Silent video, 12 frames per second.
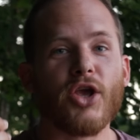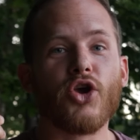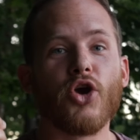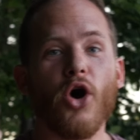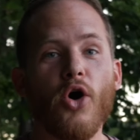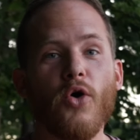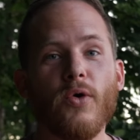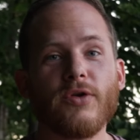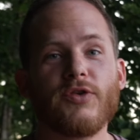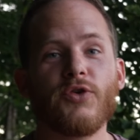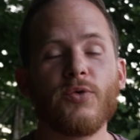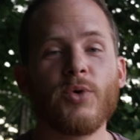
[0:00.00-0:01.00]
Go
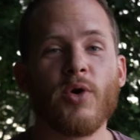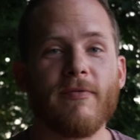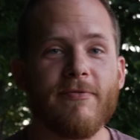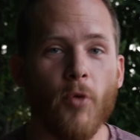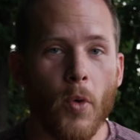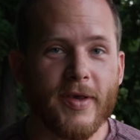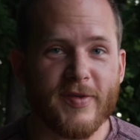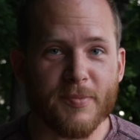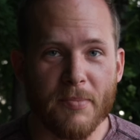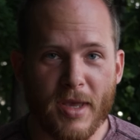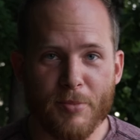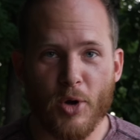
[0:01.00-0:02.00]
to your voice
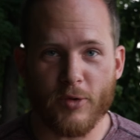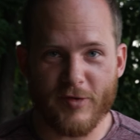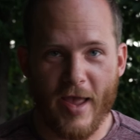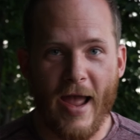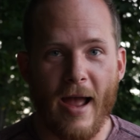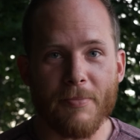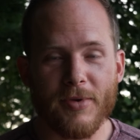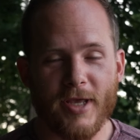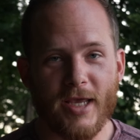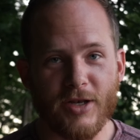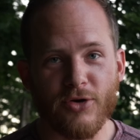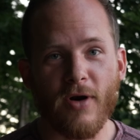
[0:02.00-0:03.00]
memos app
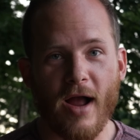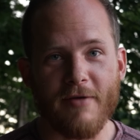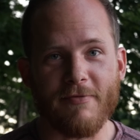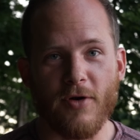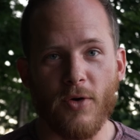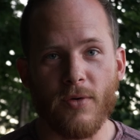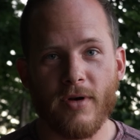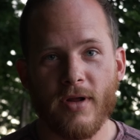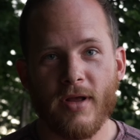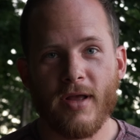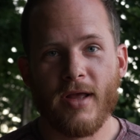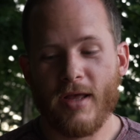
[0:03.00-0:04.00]
in your iPhone,
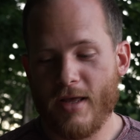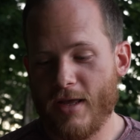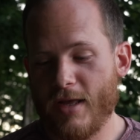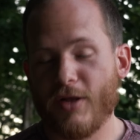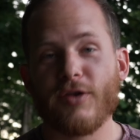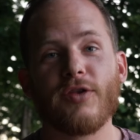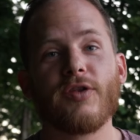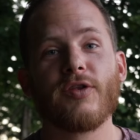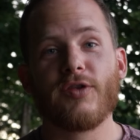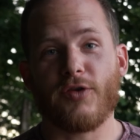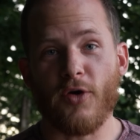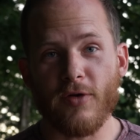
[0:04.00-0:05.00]

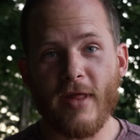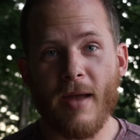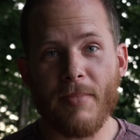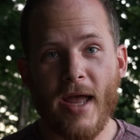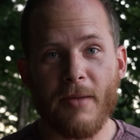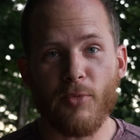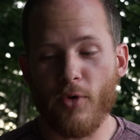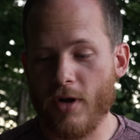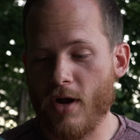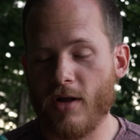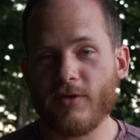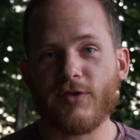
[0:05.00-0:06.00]
turn that bad boy
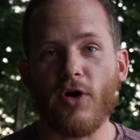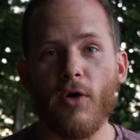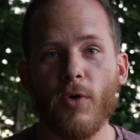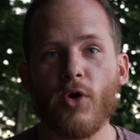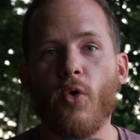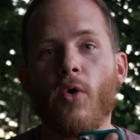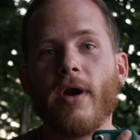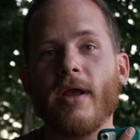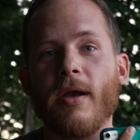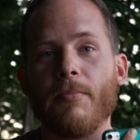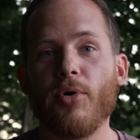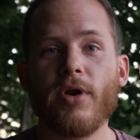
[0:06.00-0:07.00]
on, start
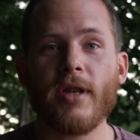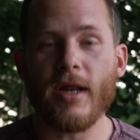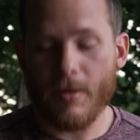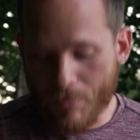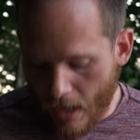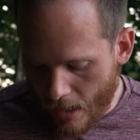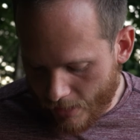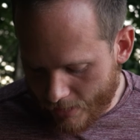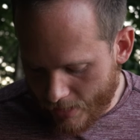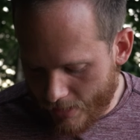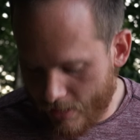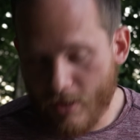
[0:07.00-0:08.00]
recording, put it in a
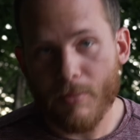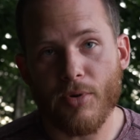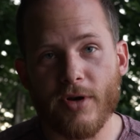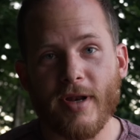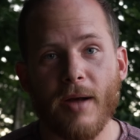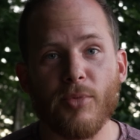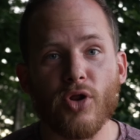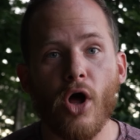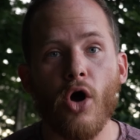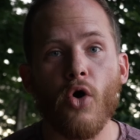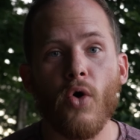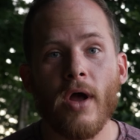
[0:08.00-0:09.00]
pocket, put it down
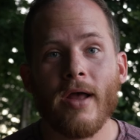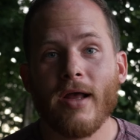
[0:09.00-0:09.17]
below,